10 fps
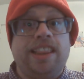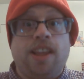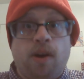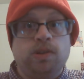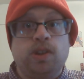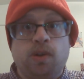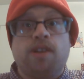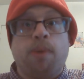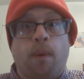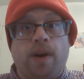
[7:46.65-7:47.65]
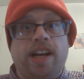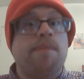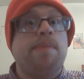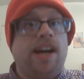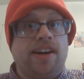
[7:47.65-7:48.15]
Those who are born in
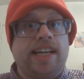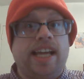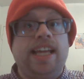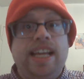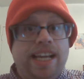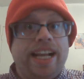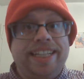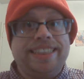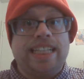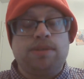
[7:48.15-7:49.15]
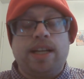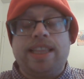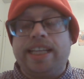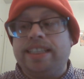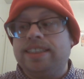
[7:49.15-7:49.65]
America, at least that's what I
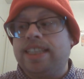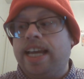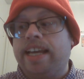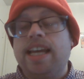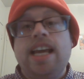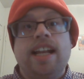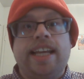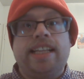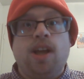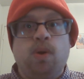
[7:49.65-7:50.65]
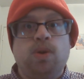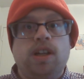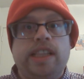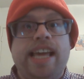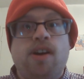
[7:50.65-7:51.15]
think he's saying, like, though
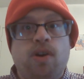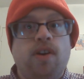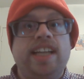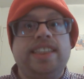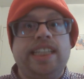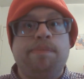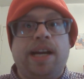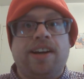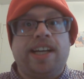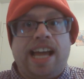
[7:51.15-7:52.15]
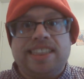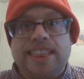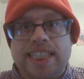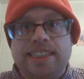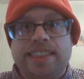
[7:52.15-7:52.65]
they go crazy, America has
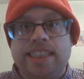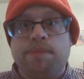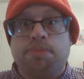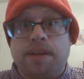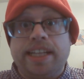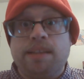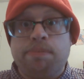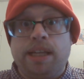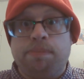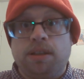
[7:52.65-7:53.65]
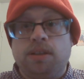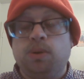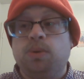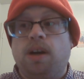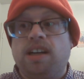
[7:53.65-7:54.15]
a tendency to break the people
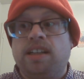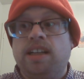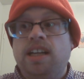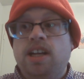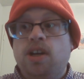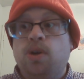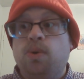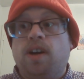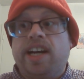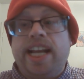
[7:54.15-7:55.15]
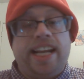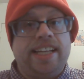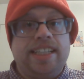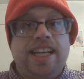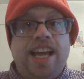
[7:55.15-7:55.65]
who are in it,